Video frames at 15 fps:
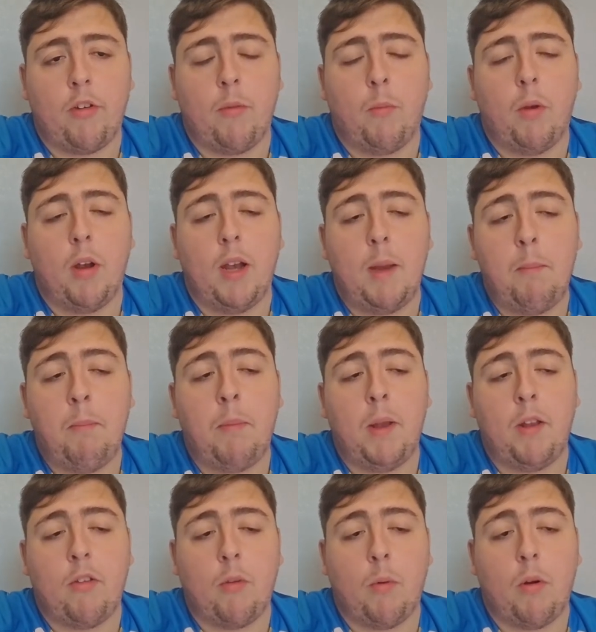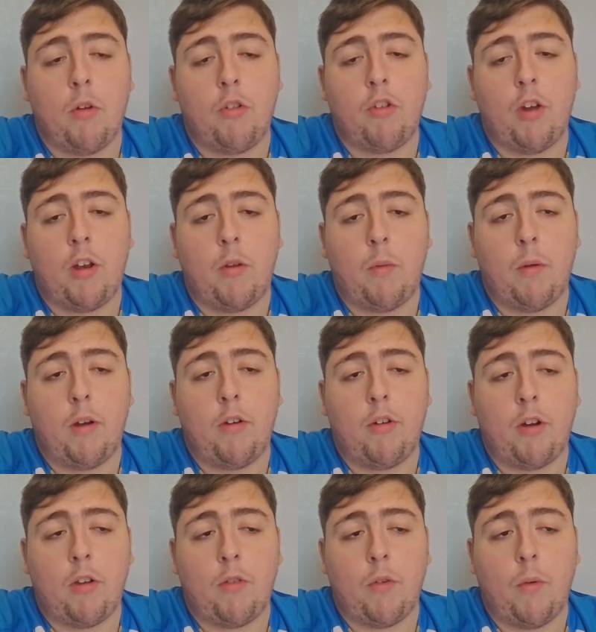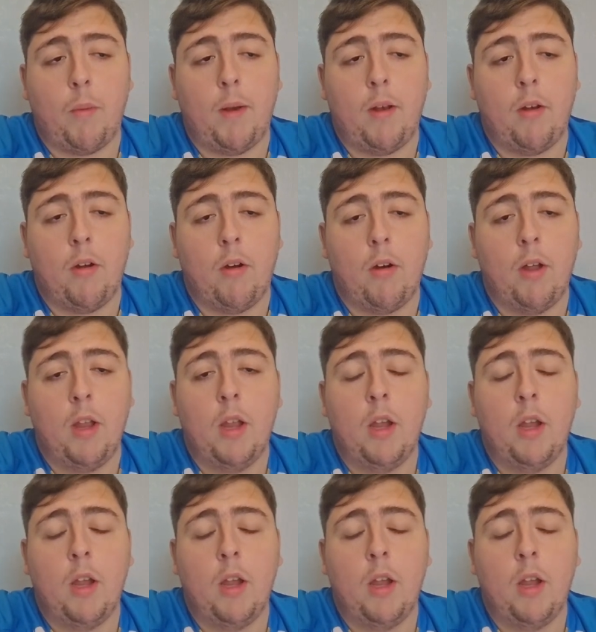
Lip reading: And we're limping towards January transfer window.